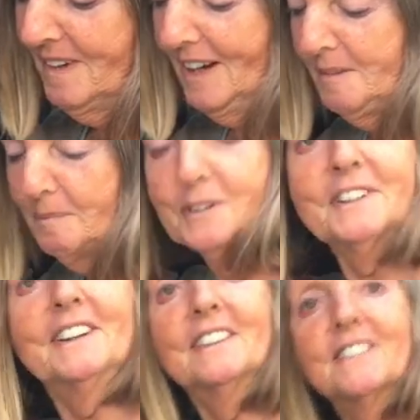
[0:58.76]
I
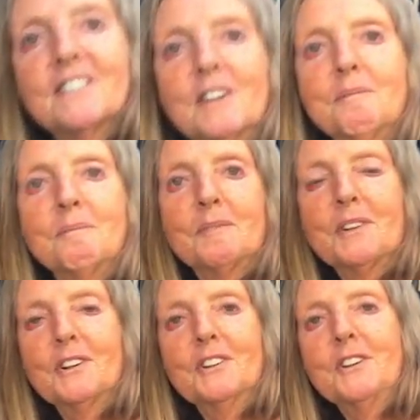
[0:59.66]
put in some
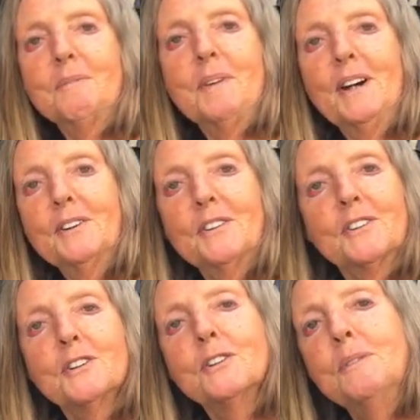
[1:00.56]
curry powder,
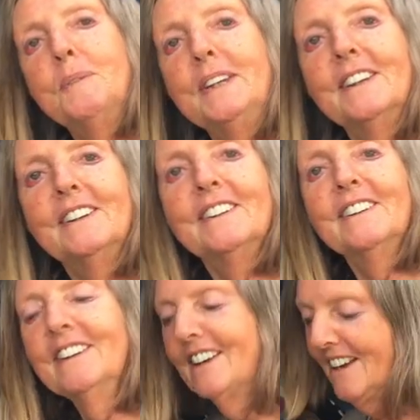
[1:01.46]
cumin,
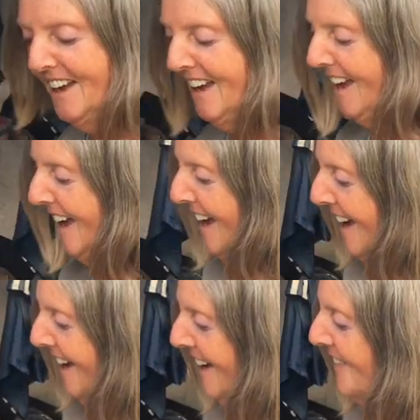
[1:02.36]

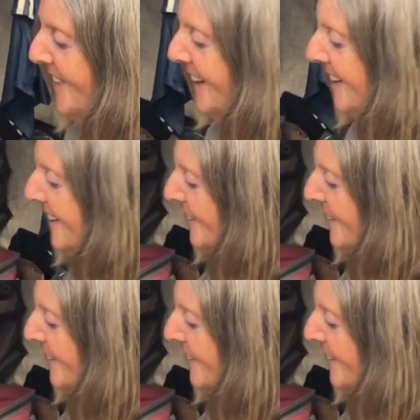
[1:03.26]
and then